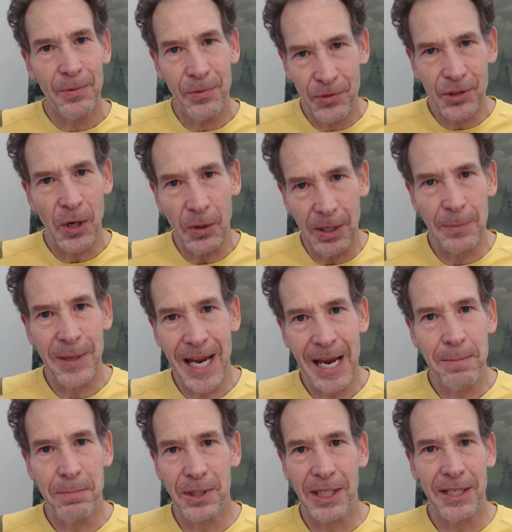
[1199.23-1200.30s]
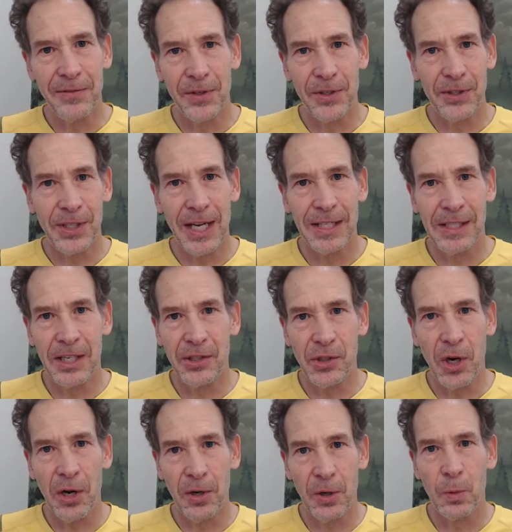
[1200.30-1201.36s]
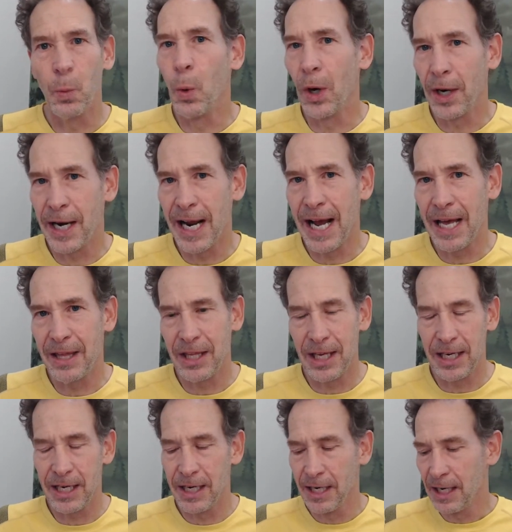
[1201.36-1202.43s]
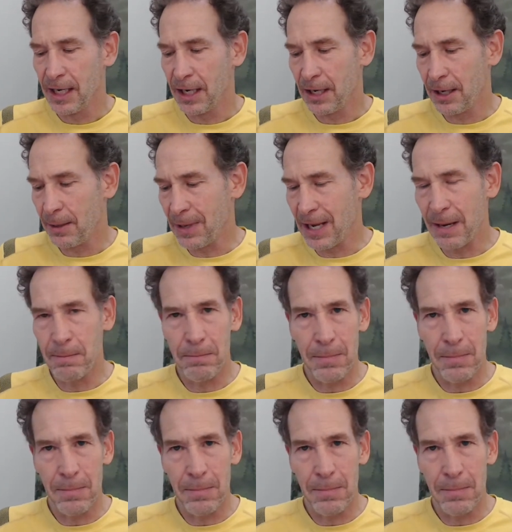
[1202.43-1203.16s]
slowly became believers as they saw her work ethic and